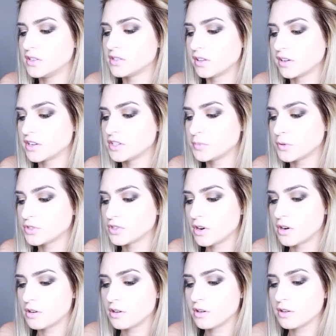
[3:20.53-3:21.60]
is the luckiest person
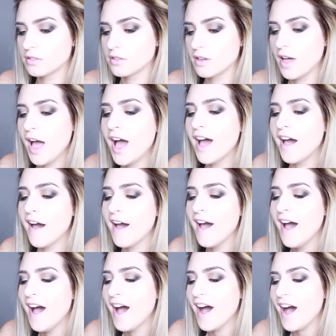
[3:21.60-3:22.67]
on earth.
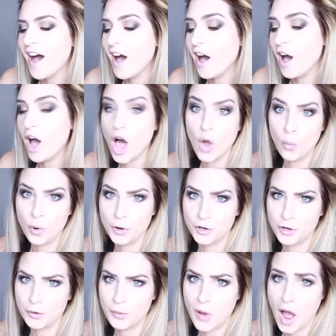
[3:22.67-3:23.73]
I'll warn
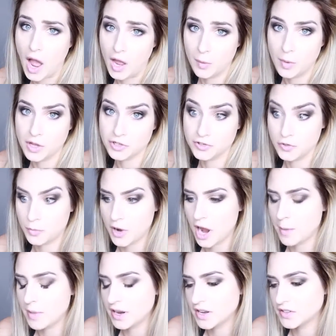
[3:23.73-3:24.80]
you, I am super
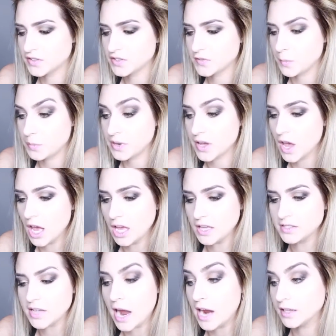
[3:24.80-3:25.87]
high maintenance
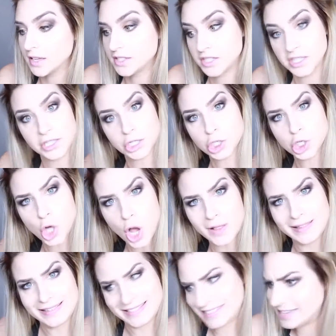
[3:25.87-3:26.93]
because I like to eat
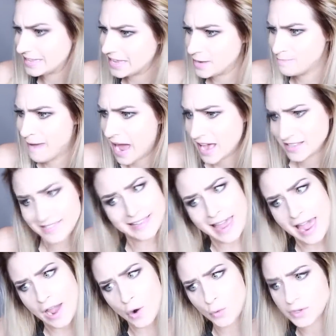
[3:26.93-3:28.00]
chocolates till I pass
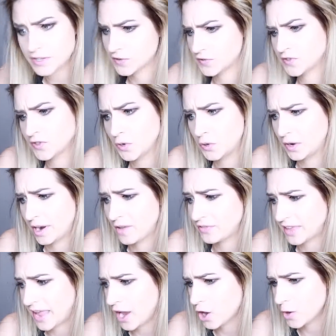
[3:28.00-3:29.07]
out. So you're gonna have
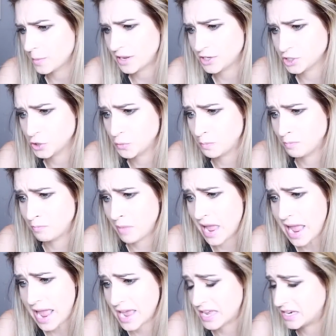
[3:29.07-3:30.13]
to carry me to
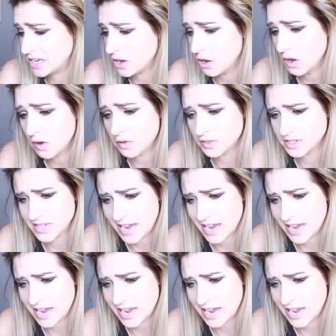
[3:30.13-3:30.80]
bed all the